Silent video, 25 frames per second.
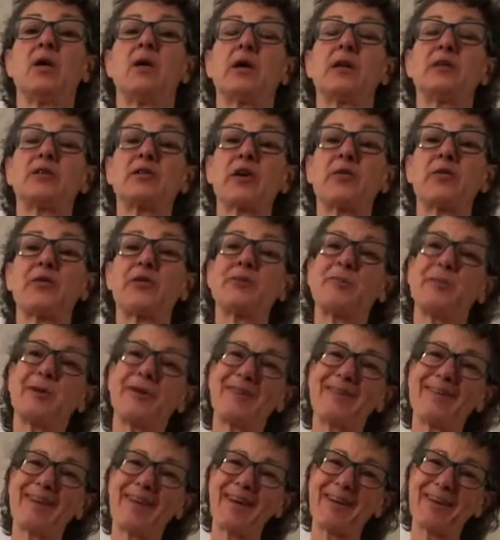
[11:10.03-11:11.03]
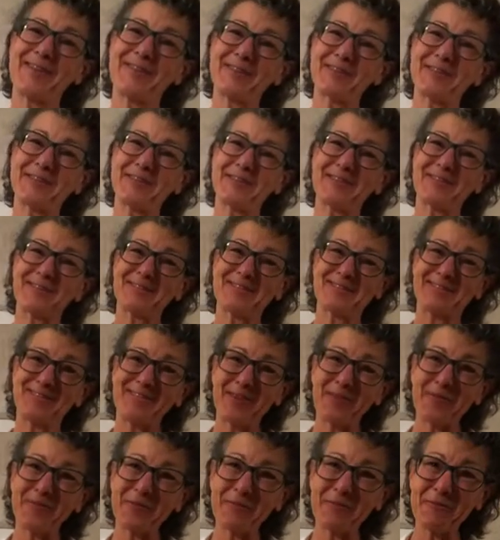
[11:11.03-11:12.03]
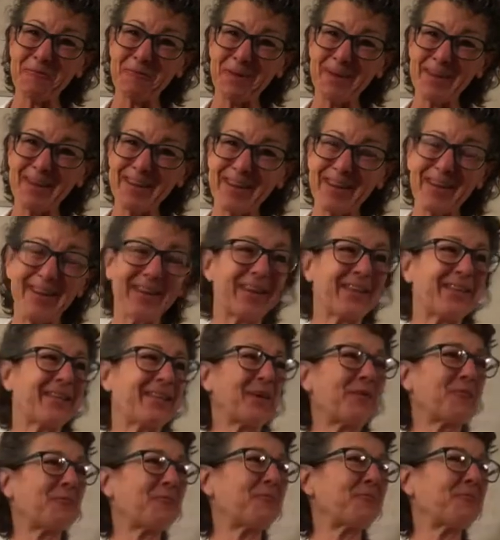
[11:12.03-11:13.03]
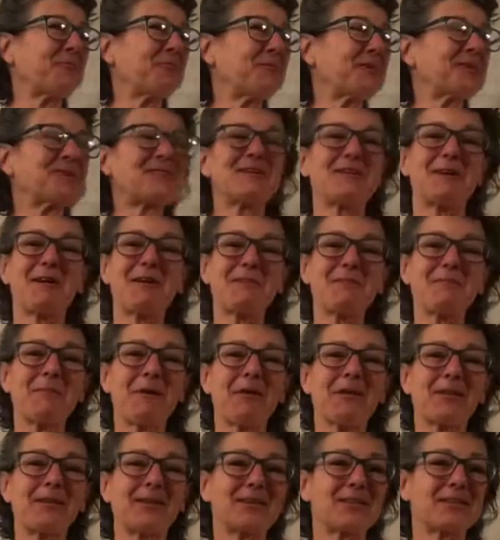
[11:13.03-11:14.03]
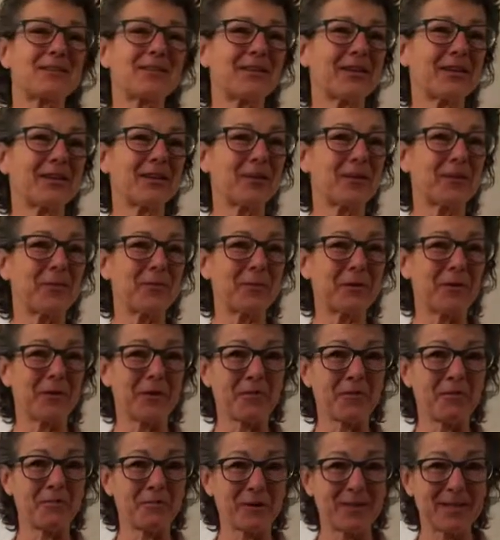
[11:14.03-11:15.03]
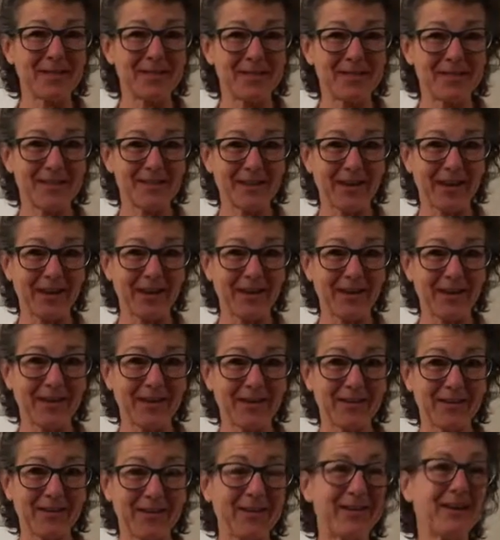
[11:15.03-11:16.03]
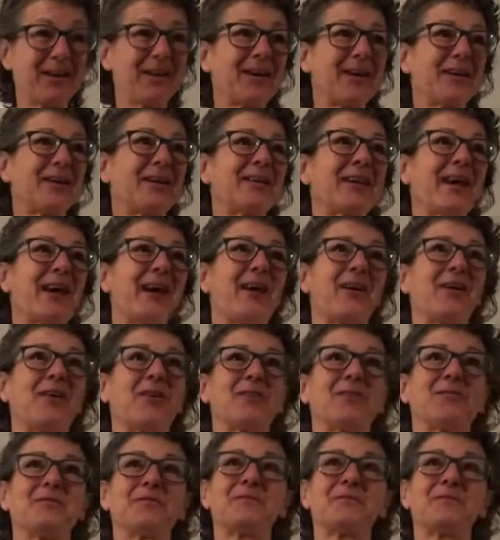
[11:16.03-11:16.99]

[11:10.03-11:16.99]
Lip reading: it's already been announced over the weekend that the stock market isn't going to open on Wednesday. Now,